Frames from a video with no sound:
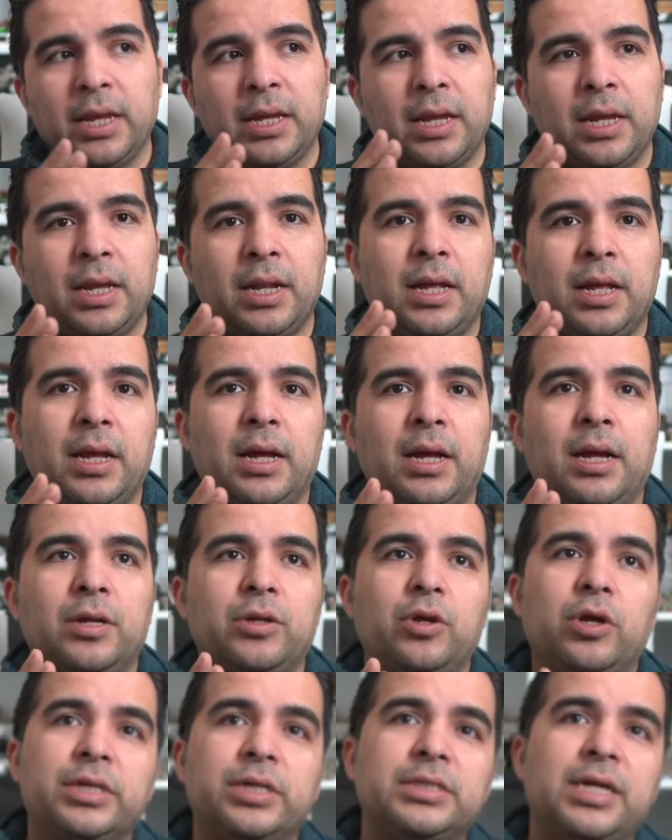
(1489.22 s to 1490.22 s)

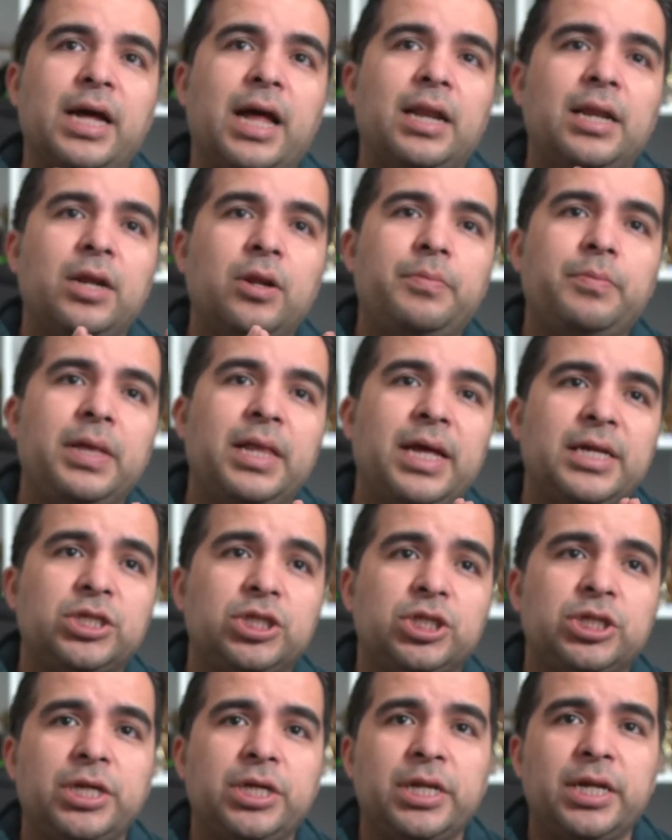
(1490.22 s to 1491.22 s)
And you can say a little bit I
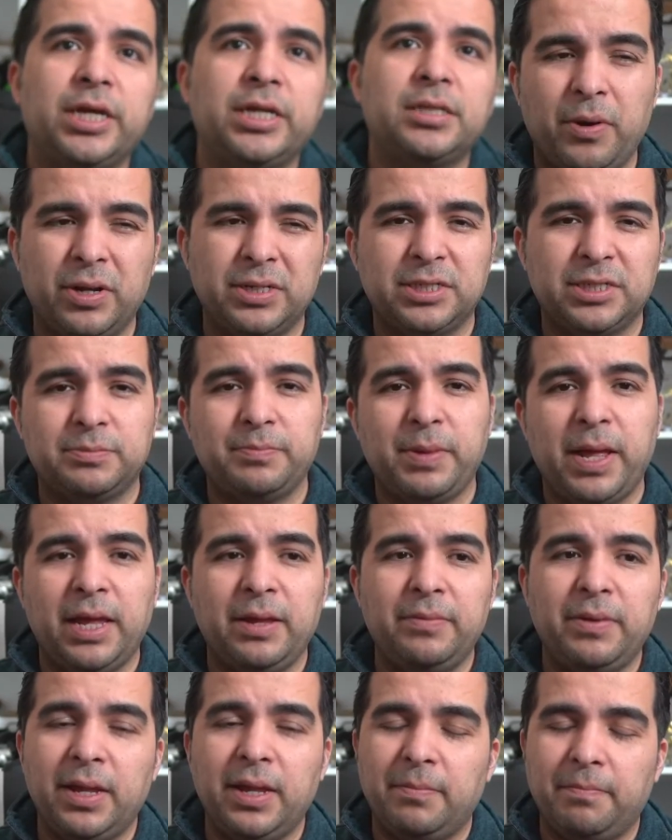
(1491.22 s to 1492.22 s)
cheated, but it's
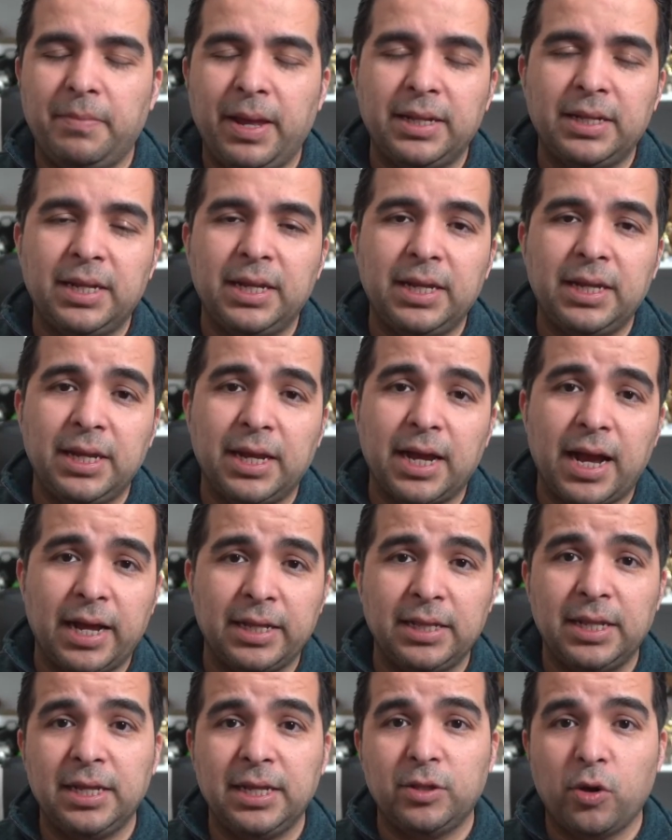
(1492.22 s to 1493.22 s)
maybe mainly I
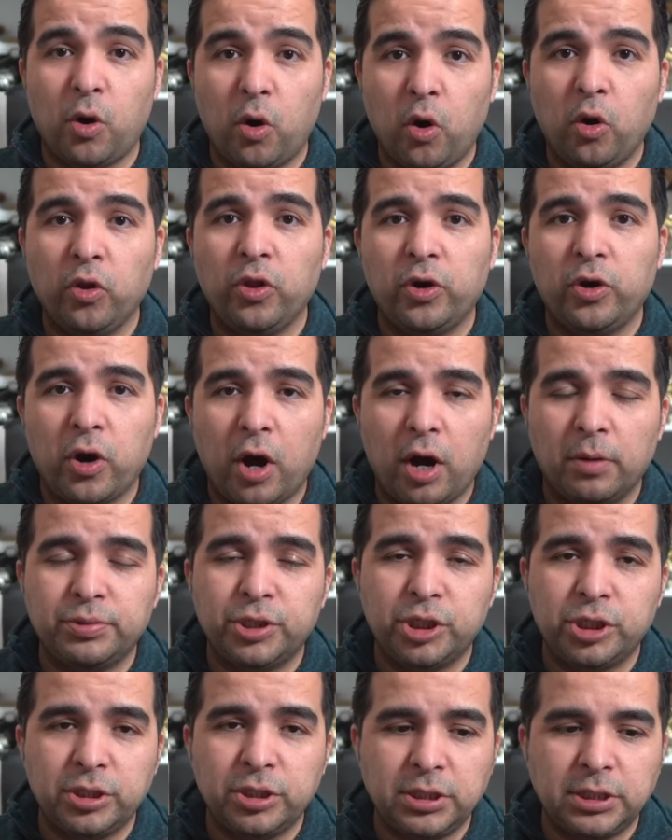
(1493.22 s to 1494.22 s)
did other
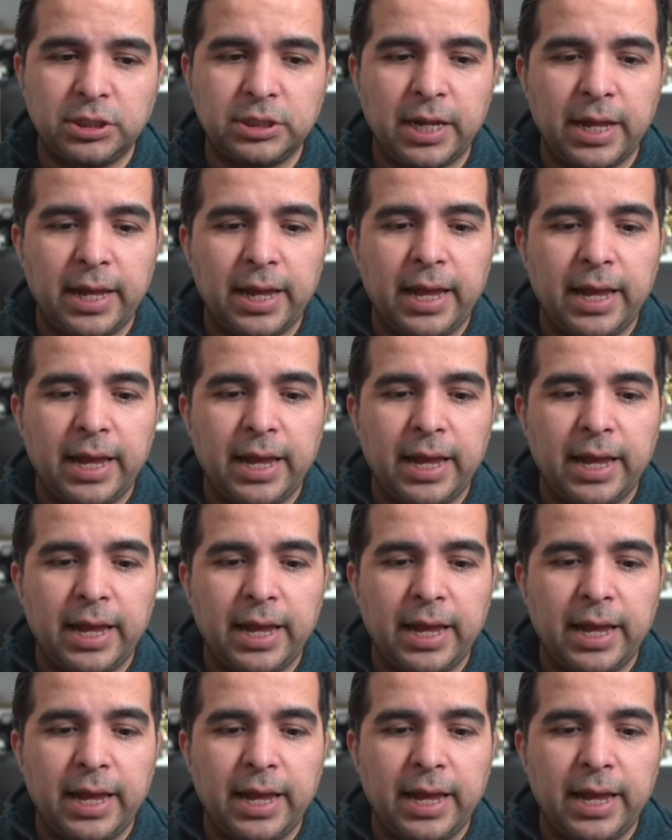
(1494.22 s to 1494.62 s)
options.